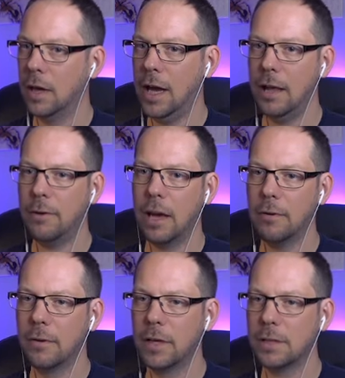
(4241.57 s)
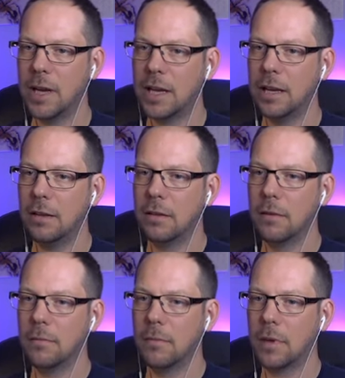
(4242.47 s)
Ah, there we go. That's making it
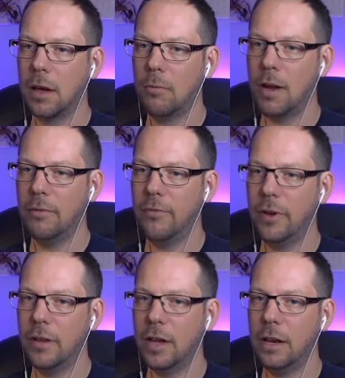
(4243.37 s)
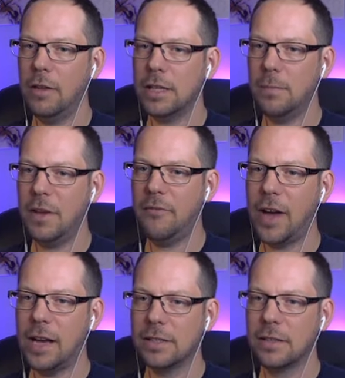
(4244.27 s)
go round further. I know that's a bit
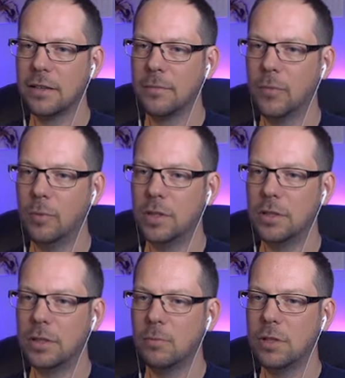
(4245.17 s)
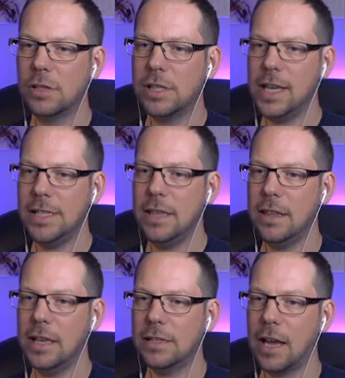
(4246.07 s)
fast, but we're just testing
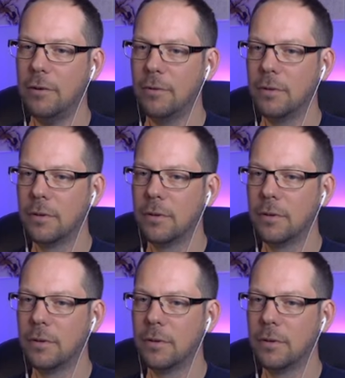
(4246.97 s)
things out.